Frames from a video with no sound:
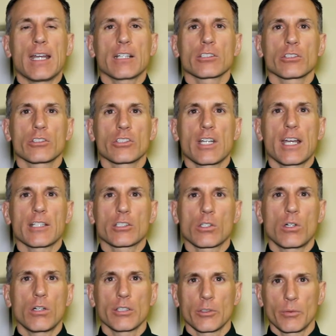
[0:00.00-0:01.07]

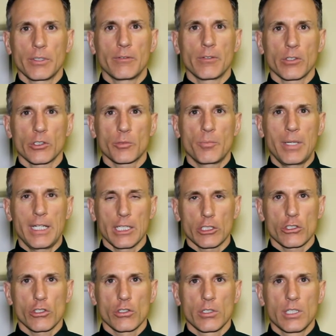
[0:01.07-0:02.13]
exercise called a reverse
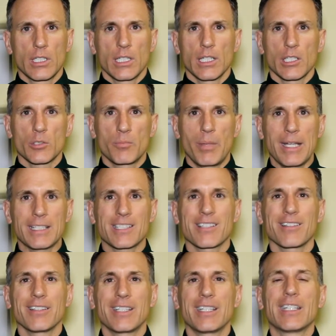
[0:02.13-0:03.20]
pitch. It is
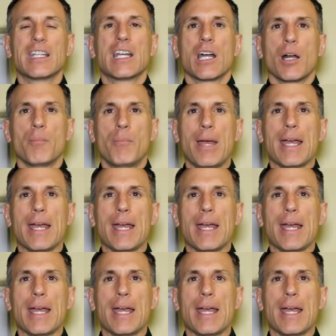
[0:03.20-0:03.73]
basically a